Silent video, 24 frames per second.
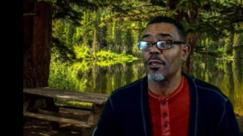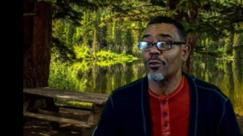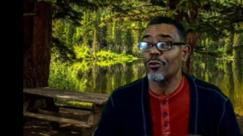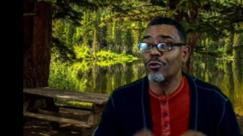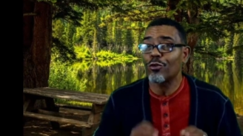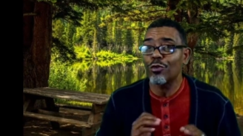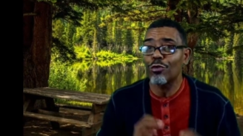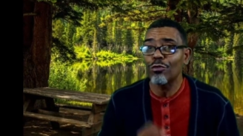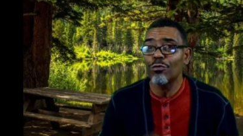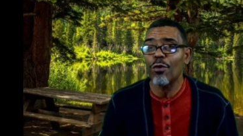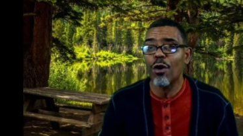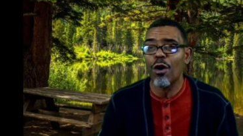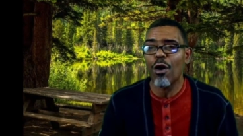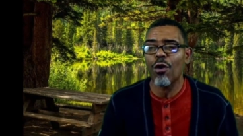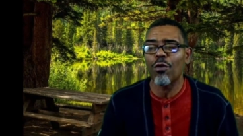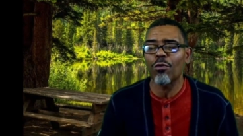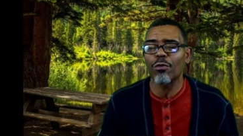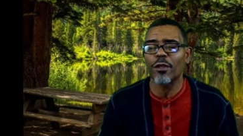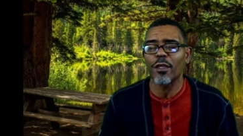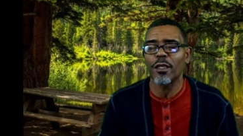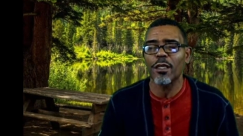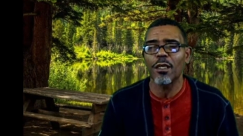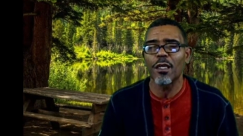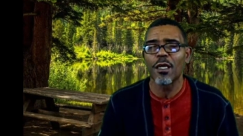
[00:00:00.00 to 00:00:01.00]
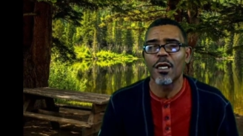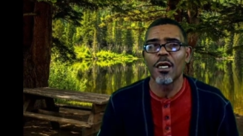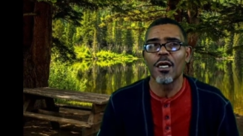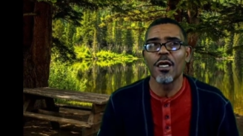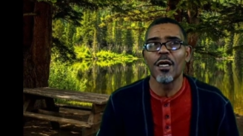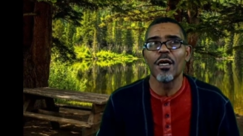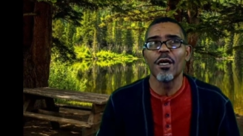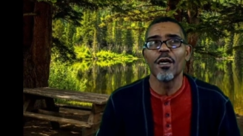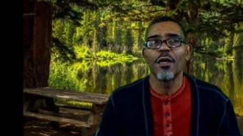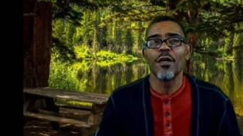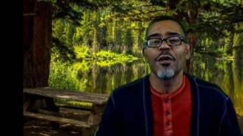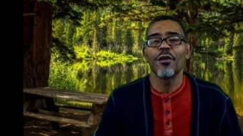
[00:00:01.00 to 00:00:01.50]
too holy
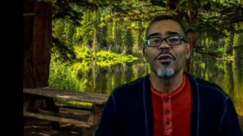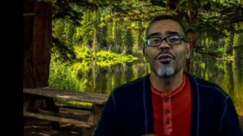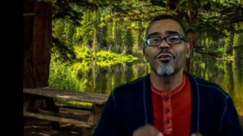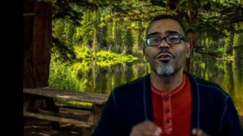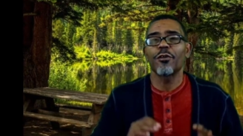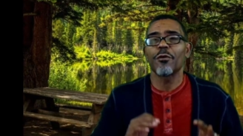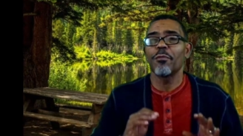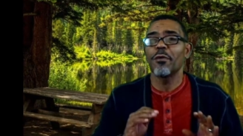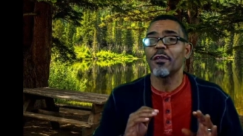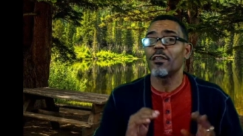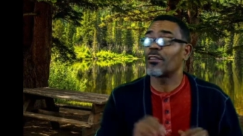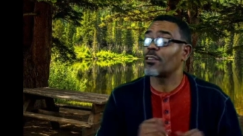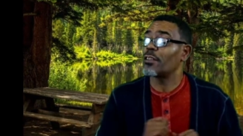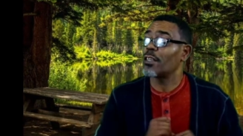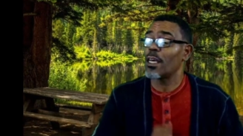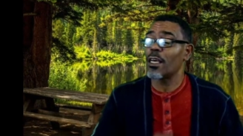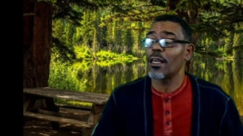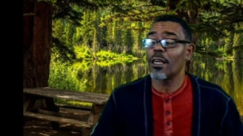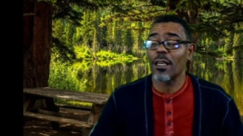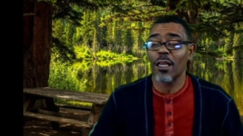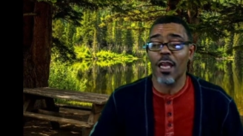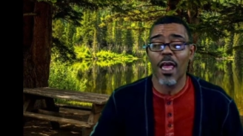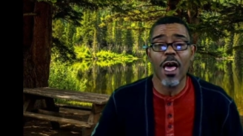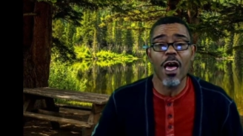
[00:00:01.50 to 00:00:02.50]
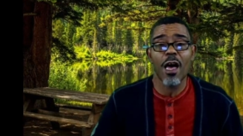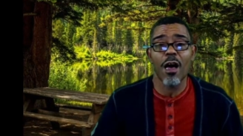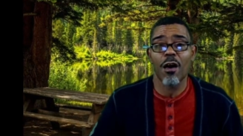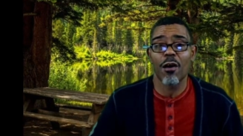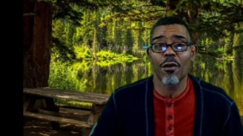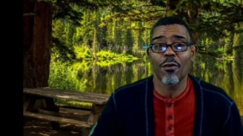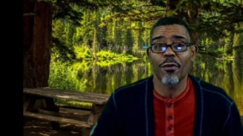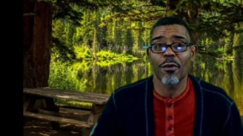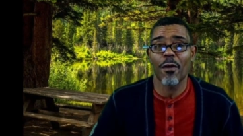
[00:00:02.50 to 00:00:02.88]
to be said aloud?